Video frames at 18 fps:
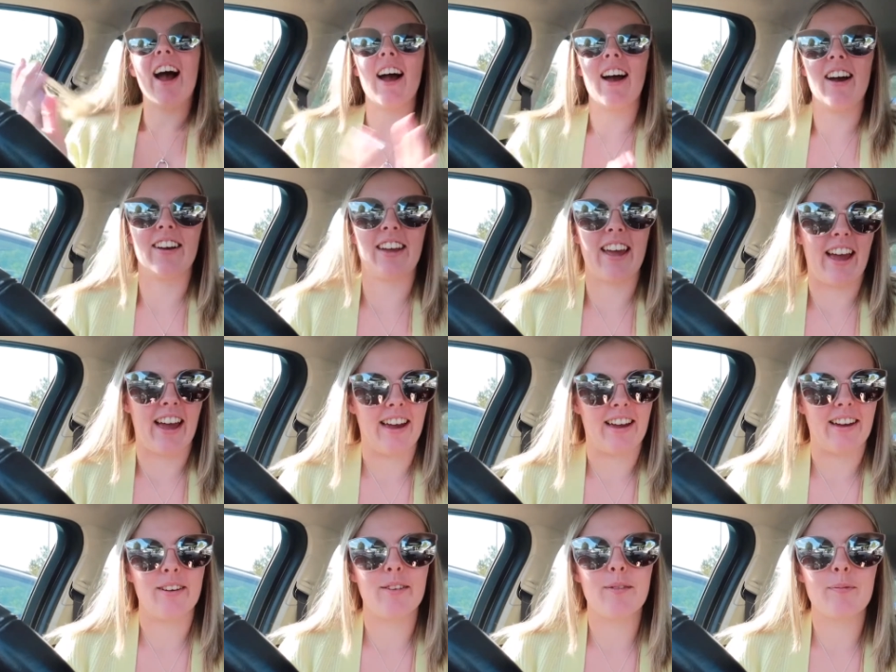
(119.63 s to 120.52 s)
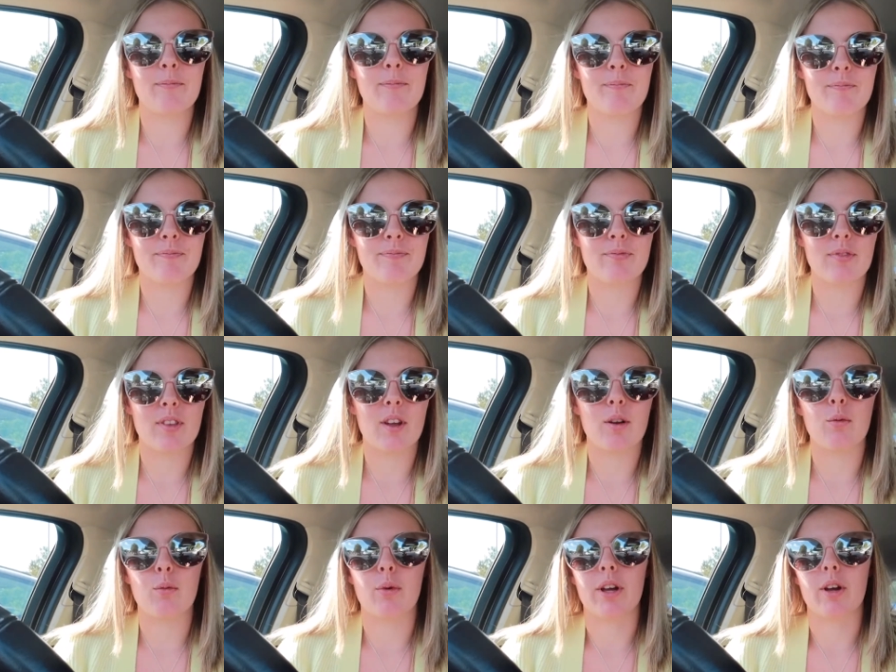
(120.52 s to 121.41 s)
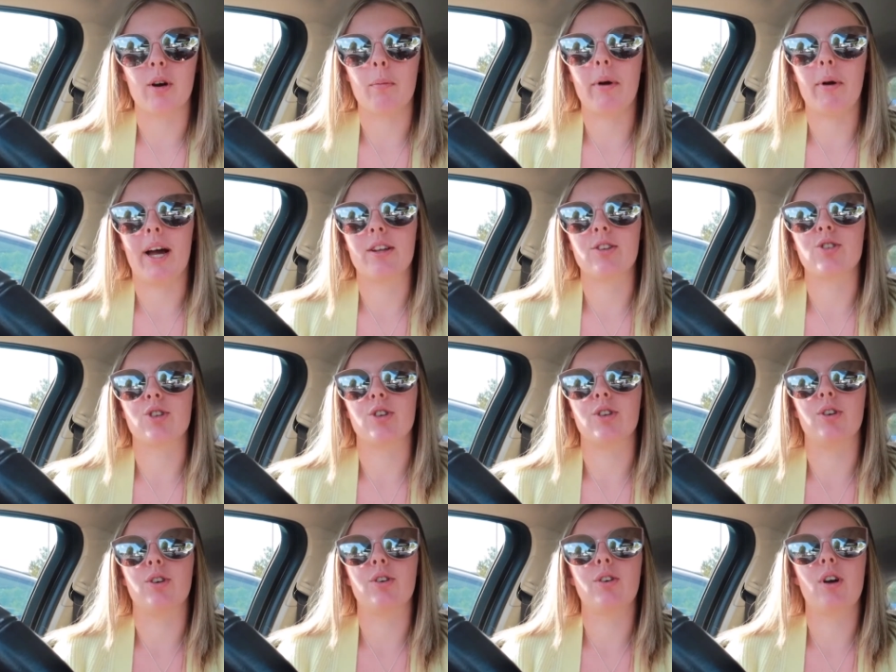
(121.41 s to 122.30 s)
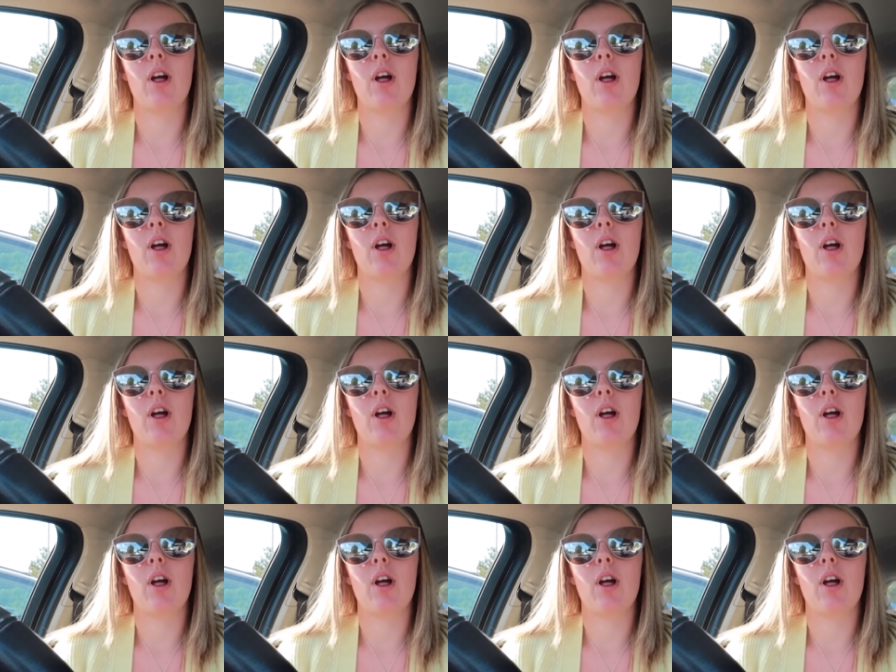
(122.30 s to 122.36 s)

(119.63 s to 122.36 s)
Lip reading: Okay, we got petrol,